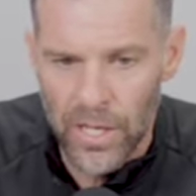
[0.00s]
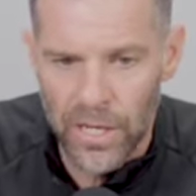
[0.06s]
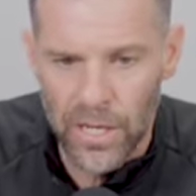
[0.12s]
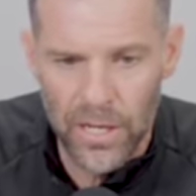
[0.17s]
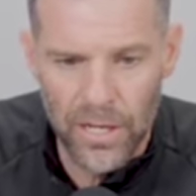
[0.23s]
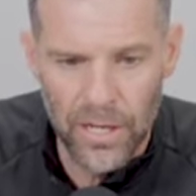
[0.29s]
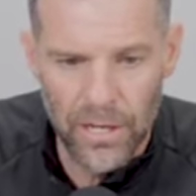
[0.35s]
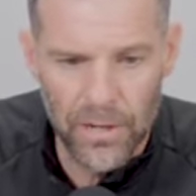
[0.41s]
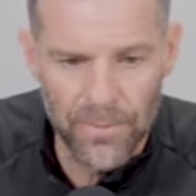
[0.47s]

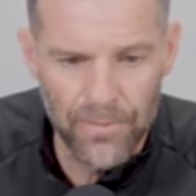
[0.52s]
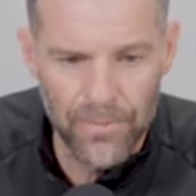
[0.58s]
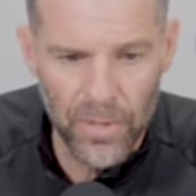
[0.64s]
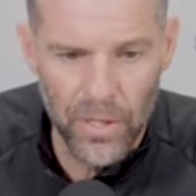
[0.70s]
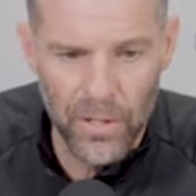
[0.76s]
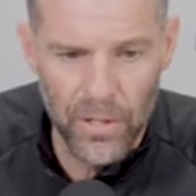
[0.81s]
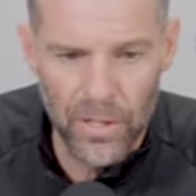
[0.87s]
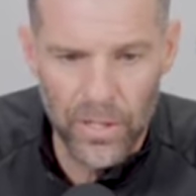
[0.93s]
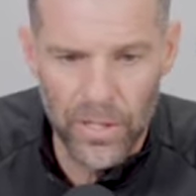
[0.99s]

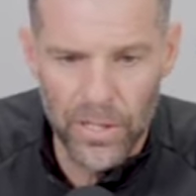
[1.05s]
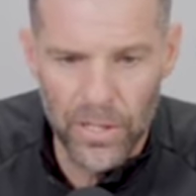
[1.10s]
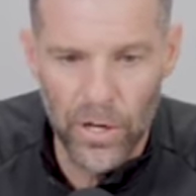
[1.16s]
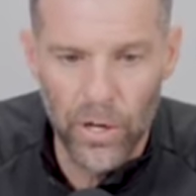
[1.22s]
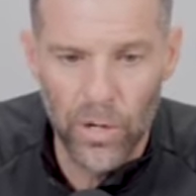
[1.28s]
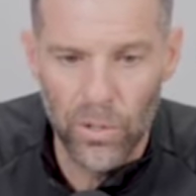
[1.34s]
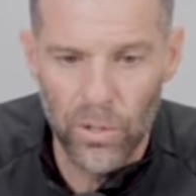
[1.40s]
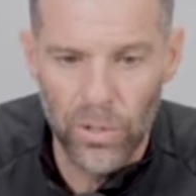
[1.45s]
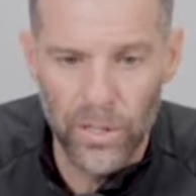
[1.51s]
In the
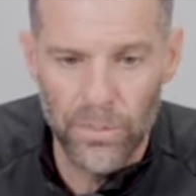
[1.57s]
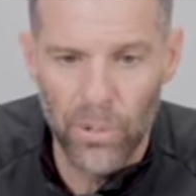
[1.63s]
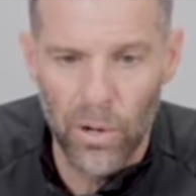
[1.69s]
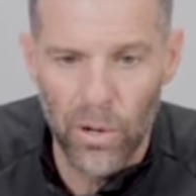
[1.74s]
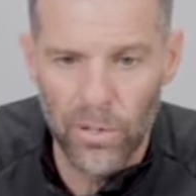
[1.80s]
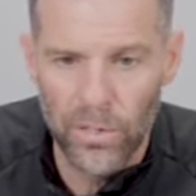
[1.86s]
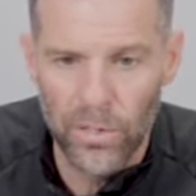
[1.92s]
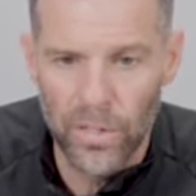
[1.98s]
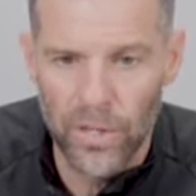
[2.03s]
early
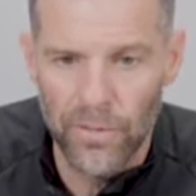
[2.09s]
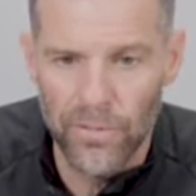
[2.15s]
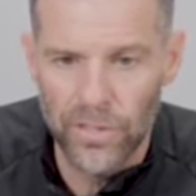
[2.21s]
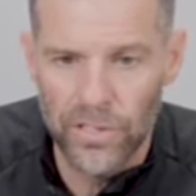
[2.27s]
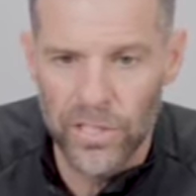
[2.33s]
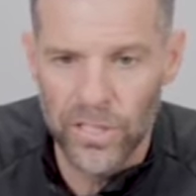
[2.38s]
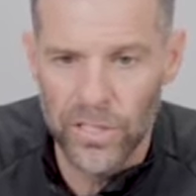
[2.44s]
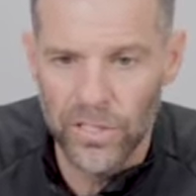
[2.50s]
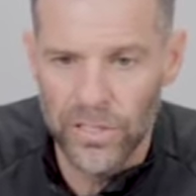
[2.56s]
part of the
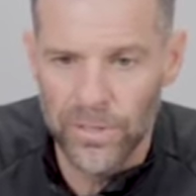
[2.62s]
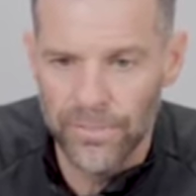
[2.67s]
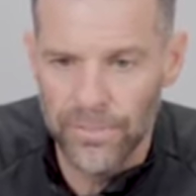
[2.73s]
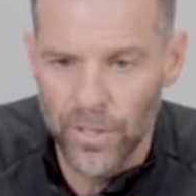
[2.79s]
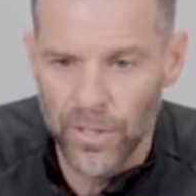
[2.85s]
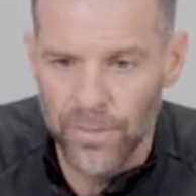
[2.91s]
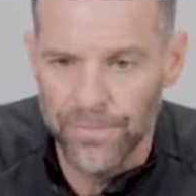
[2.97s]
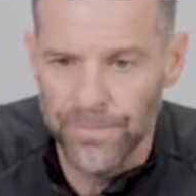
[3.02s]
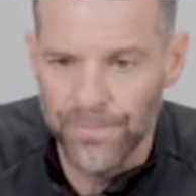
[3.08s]
season.
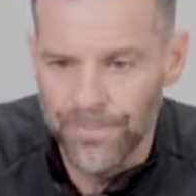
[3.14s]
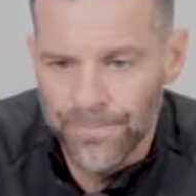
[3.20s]
So